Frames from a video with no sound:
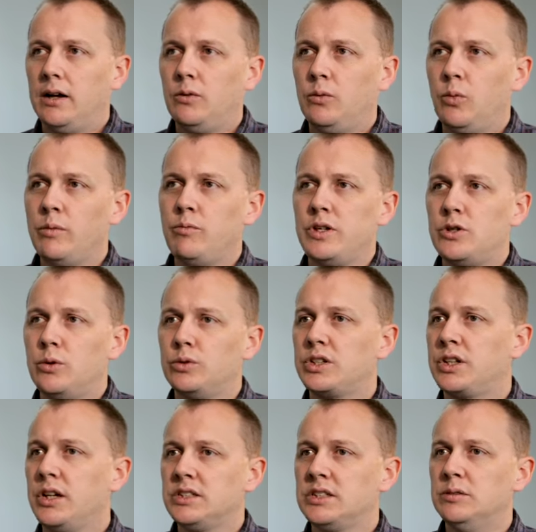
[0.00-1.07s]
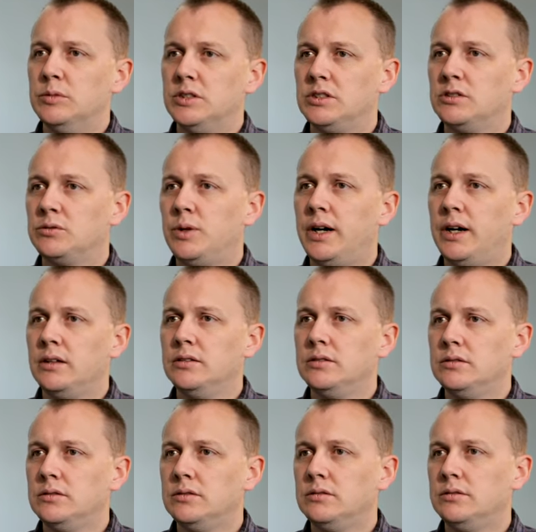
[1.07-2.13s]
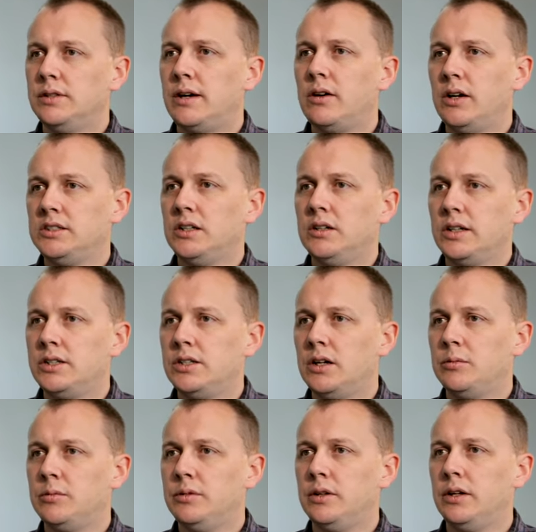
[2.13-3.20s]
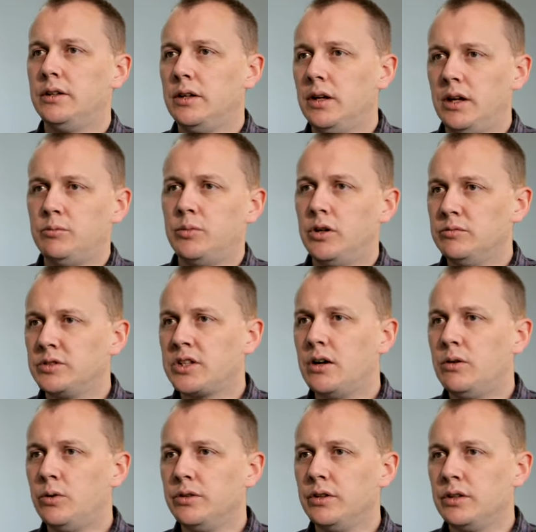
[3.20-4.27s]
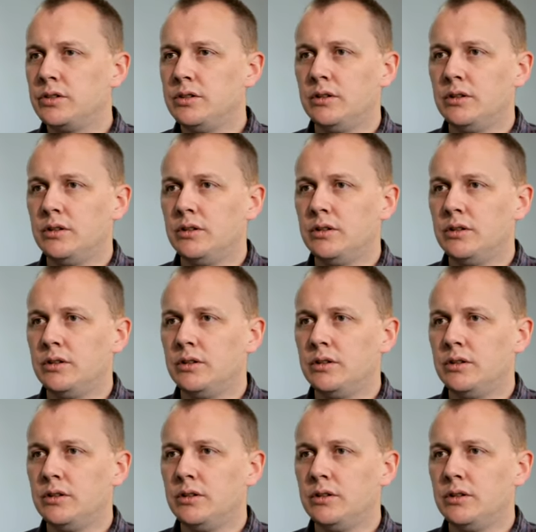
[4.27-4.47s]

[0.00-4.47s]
When we talk to customers as well, their eyes light up and the light bulbs go on